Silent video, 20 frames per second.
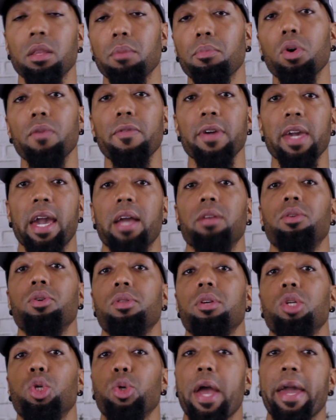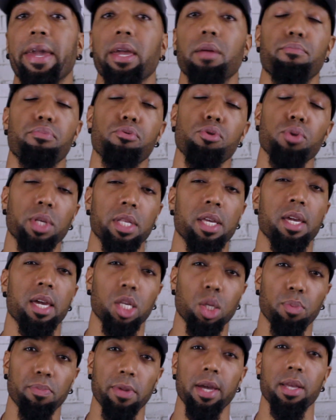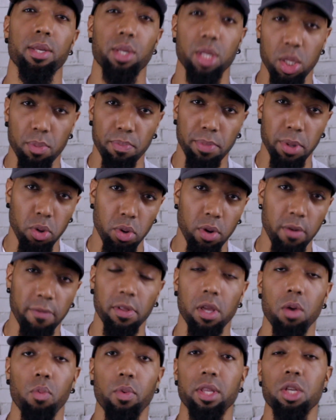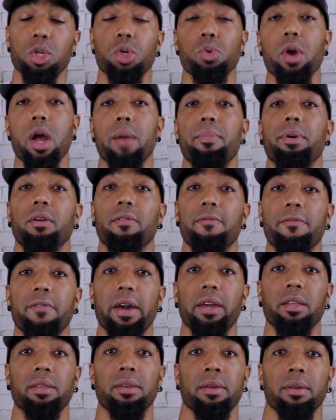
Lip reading: the movie Enter the Dragon, Bruce Lee explains this beautifully when describing a fight.